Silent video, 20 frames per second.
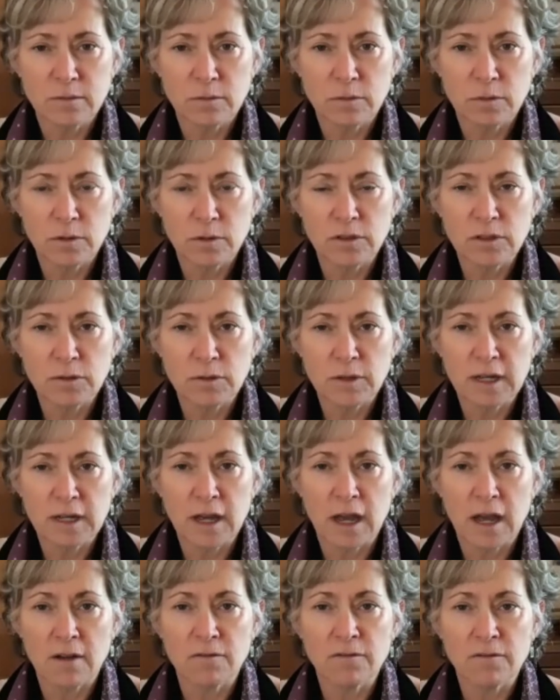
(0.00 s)
We were
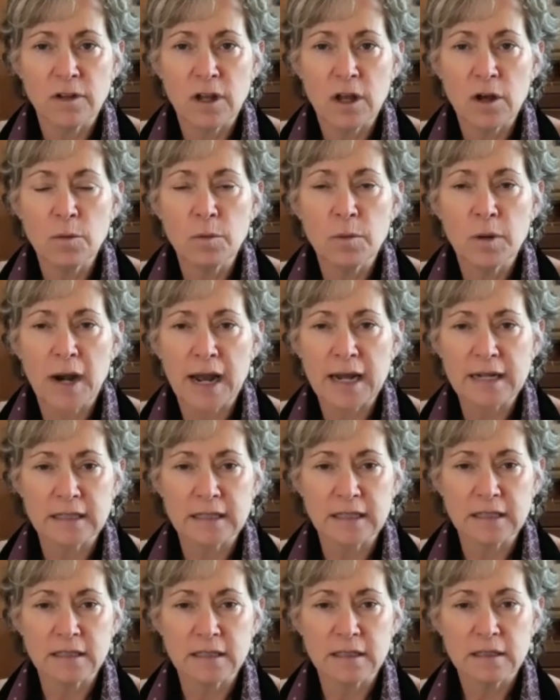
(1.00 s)
doing a flow
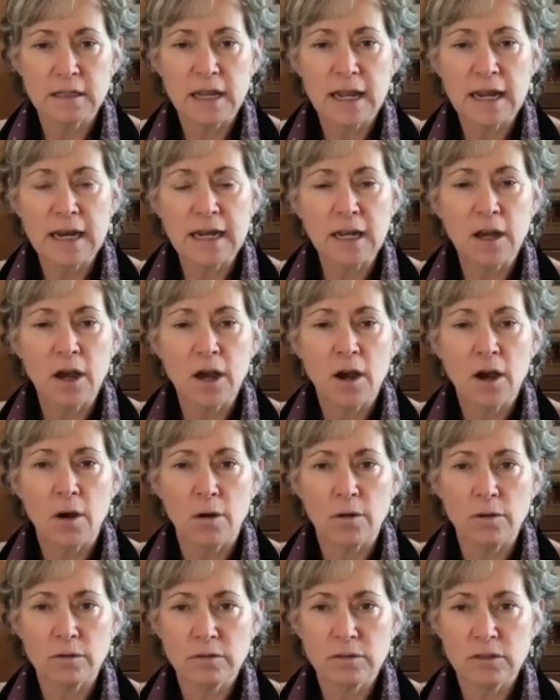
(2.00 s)
practice, letting
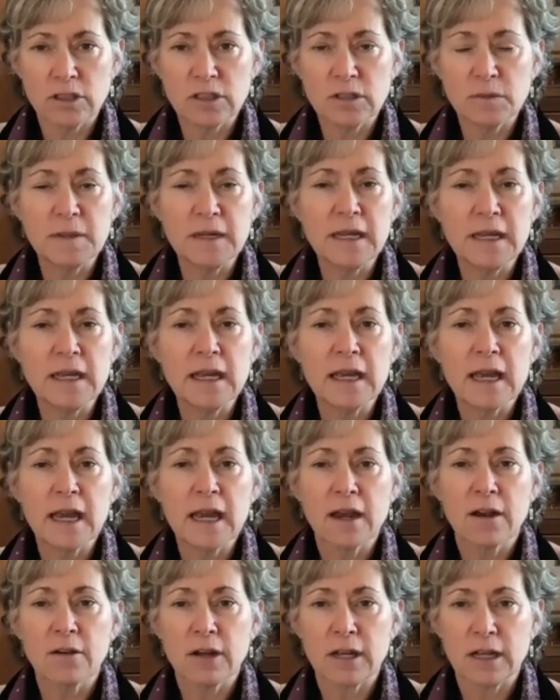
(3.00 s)
go, just being
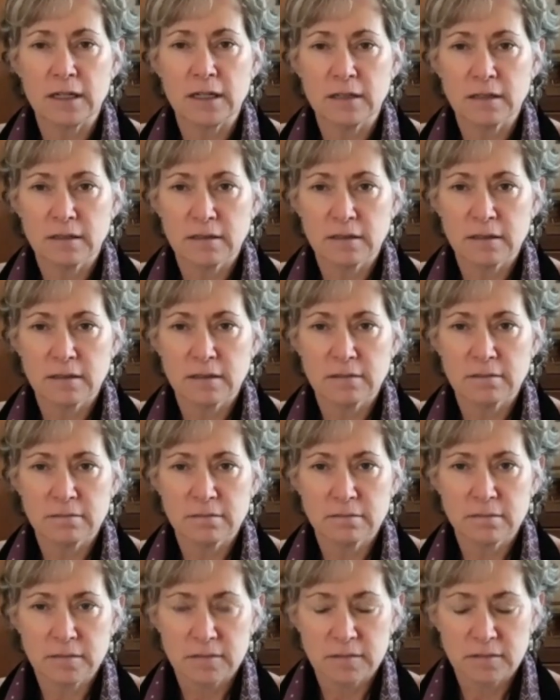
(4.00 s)
carried,
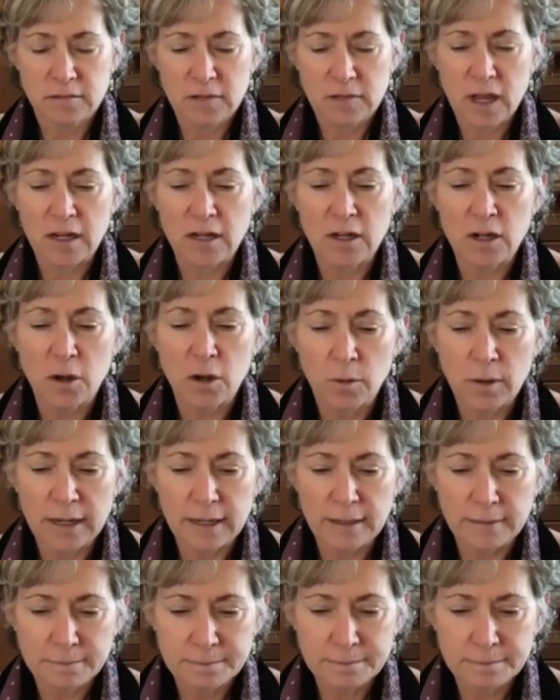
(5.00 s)
not knowing.